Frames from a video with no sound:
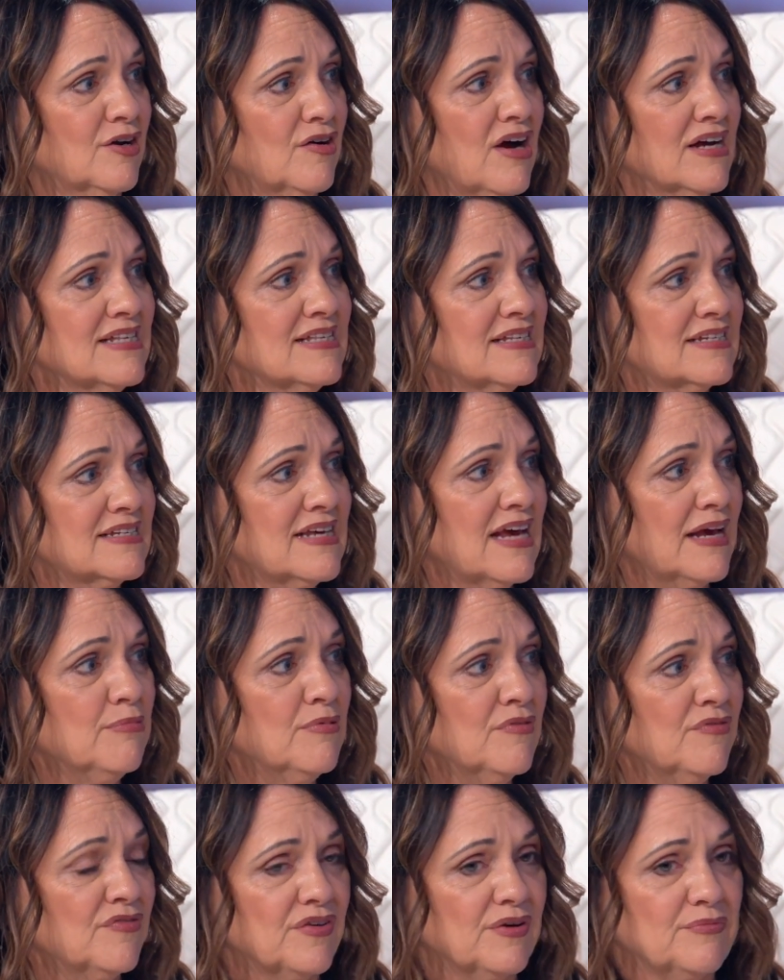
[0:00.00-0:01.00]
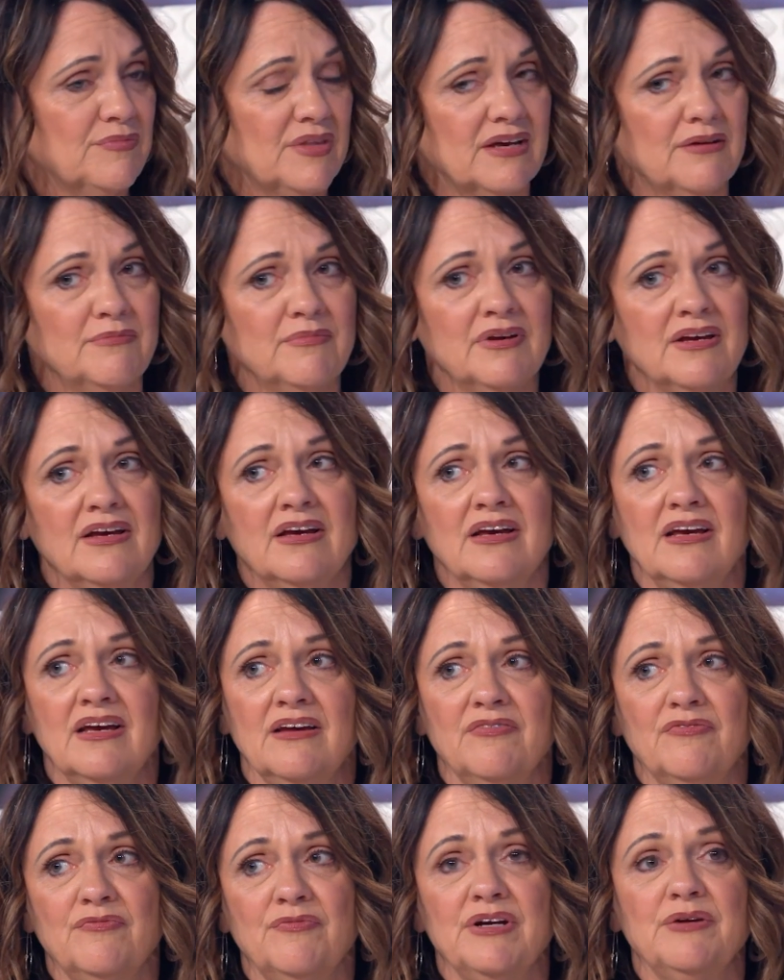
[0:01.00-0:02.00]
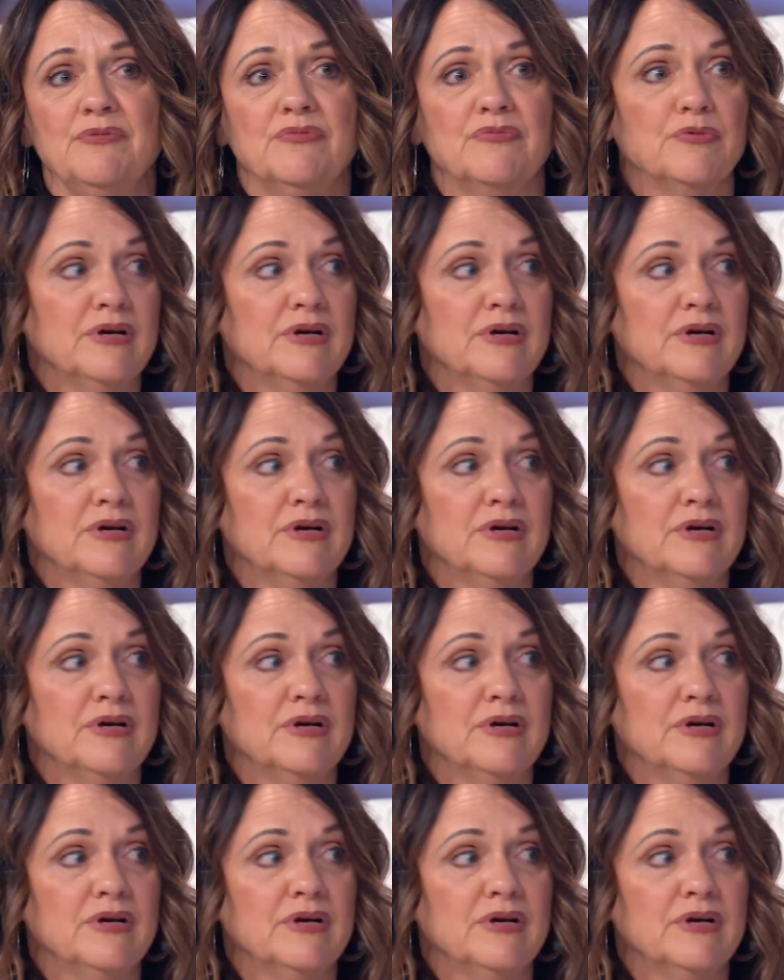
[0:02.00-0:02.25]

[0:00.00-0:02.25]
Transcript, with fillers: across the table from them, if we that.